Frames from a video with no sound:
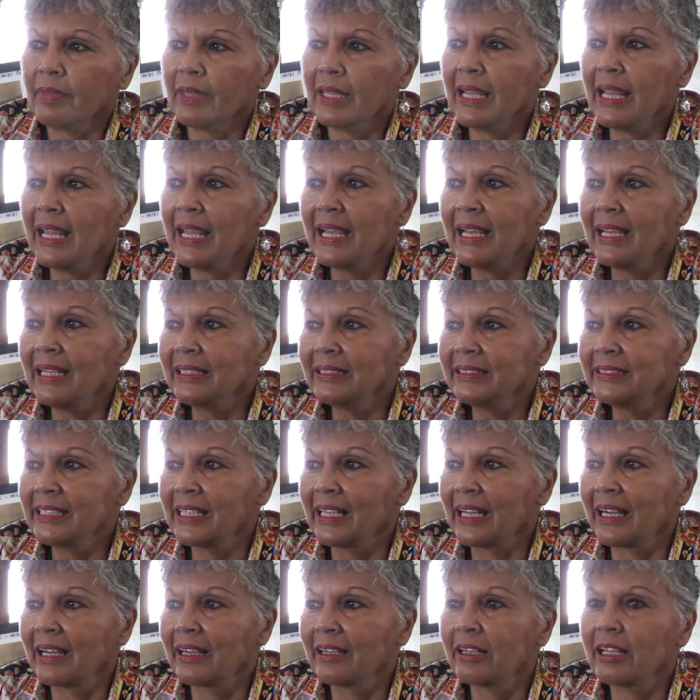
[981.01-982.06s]
And
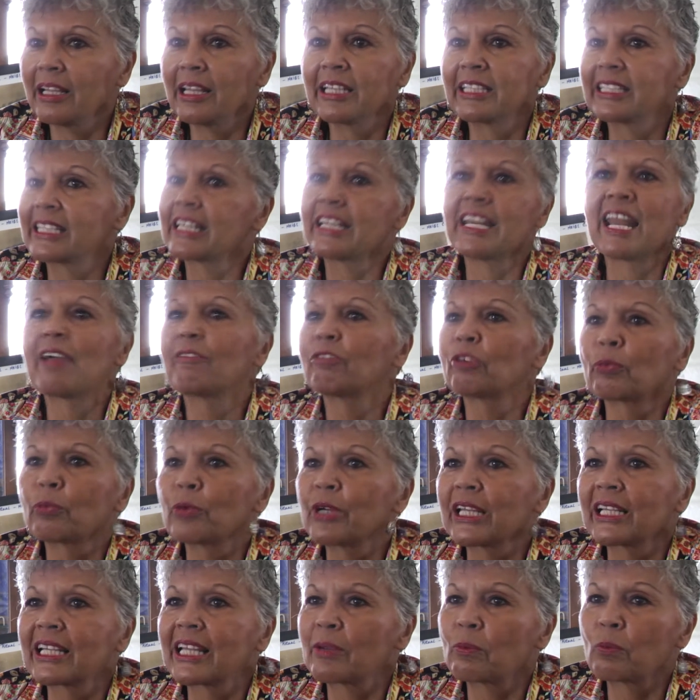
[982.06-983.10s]
it never
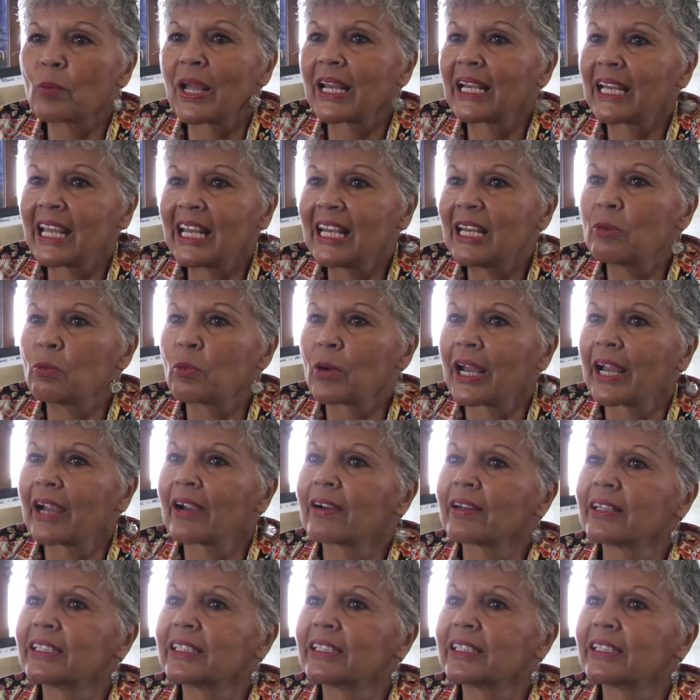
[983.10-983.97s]
really went anywhere.